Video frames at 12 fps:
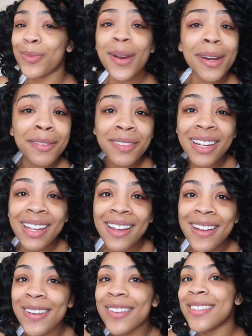where the
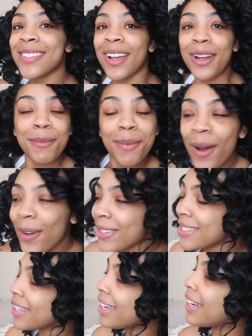videos are you
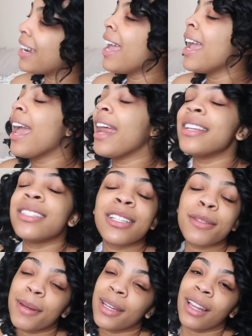posting? And it's
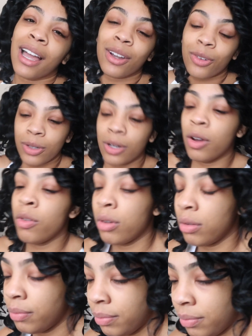just been a lot going on,